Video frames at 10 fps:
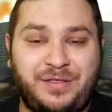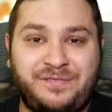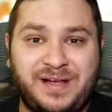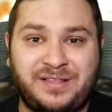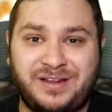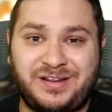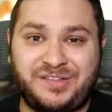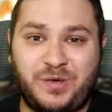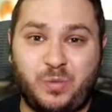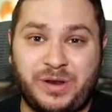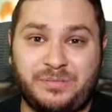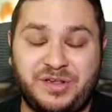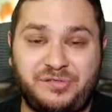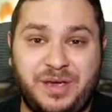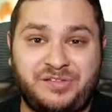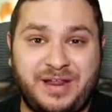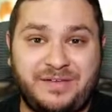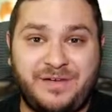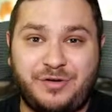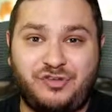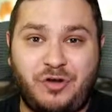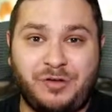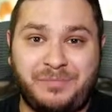The fact that it is a wing beast makes it a very strong